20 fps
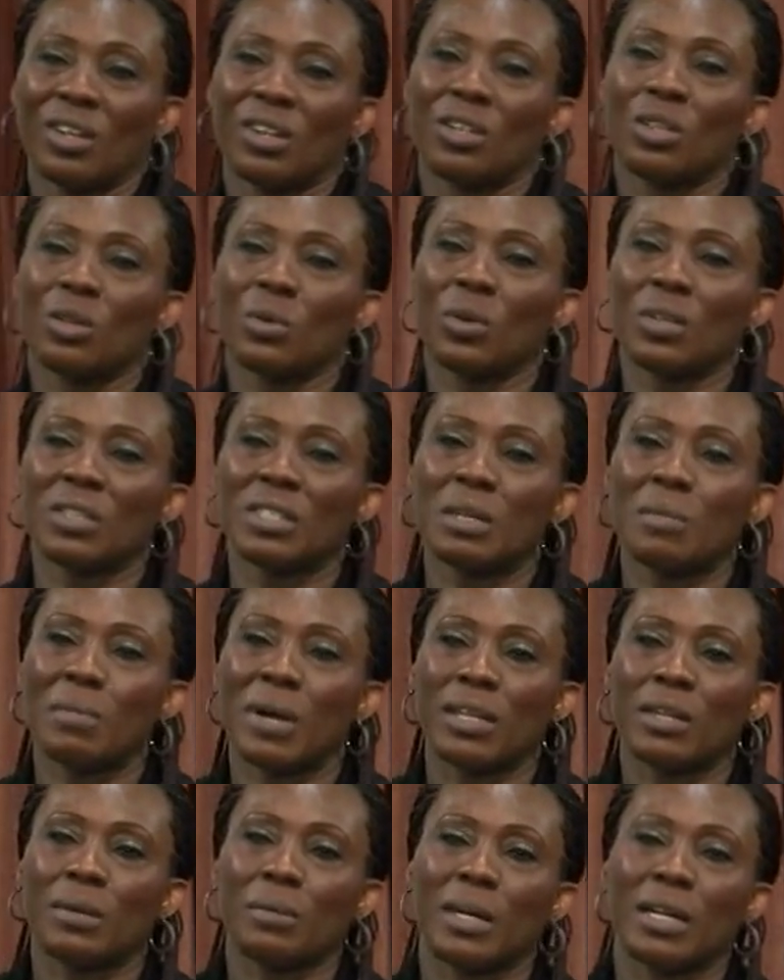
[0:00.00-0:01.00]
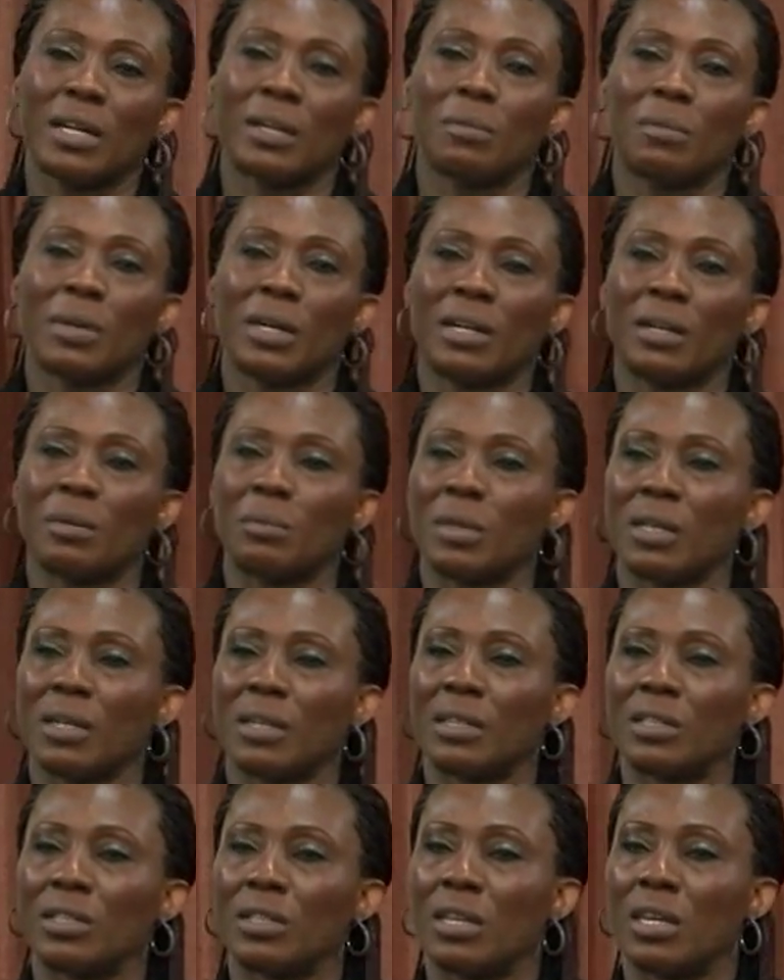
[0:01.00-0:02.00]
You know, one day
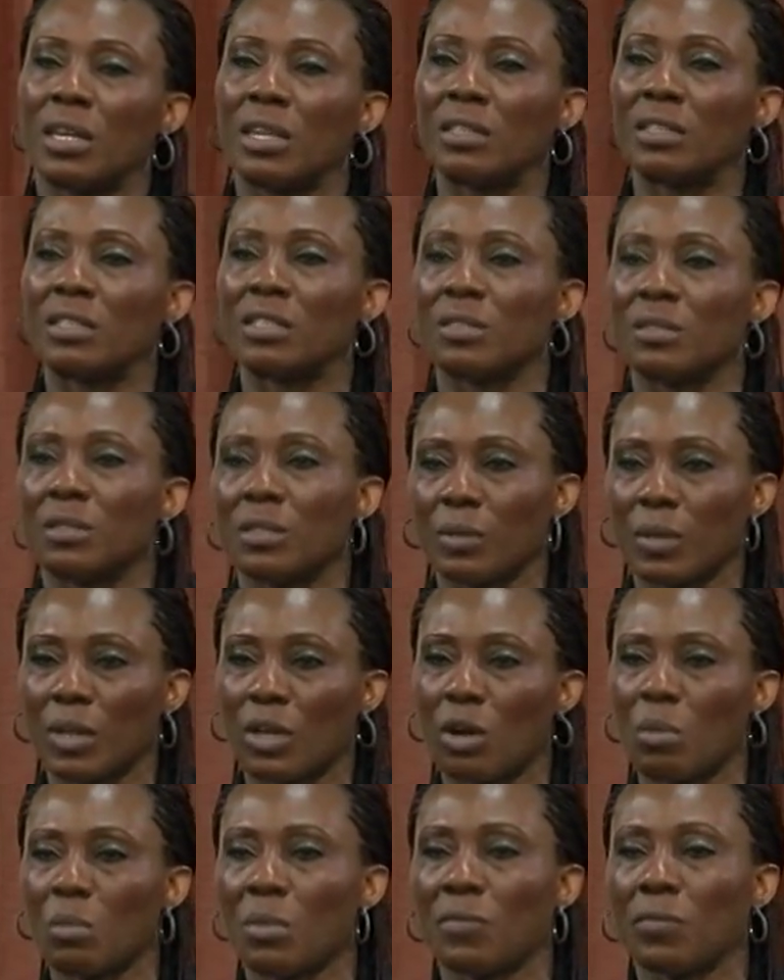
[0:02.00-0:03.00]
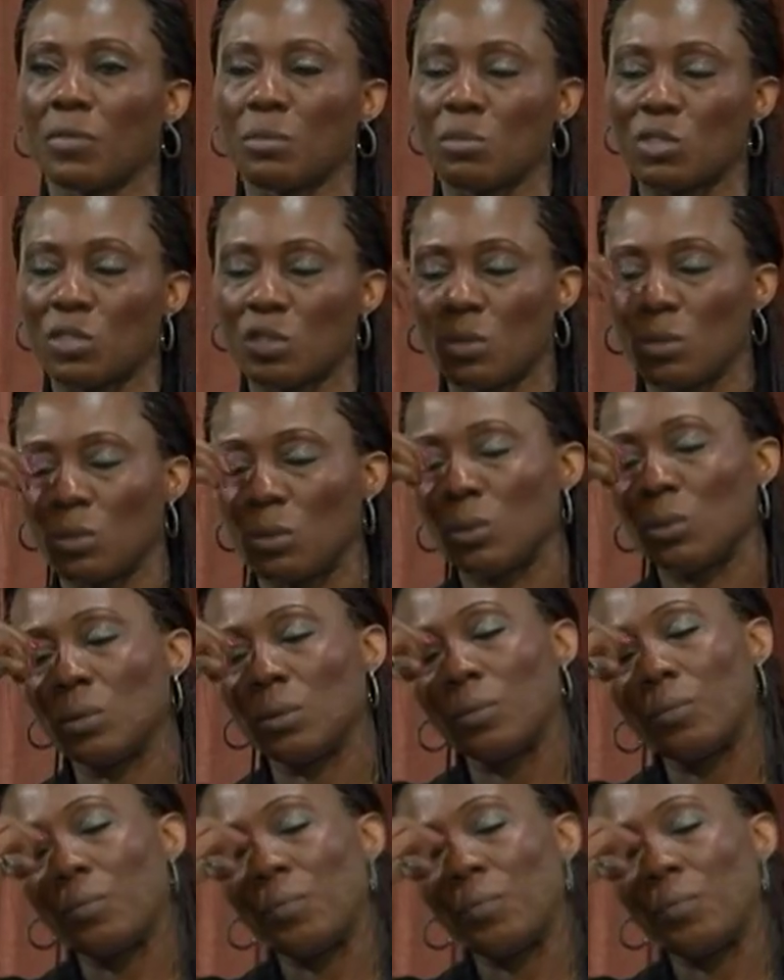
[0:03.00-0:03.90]
my kids, you know, they were coming from school.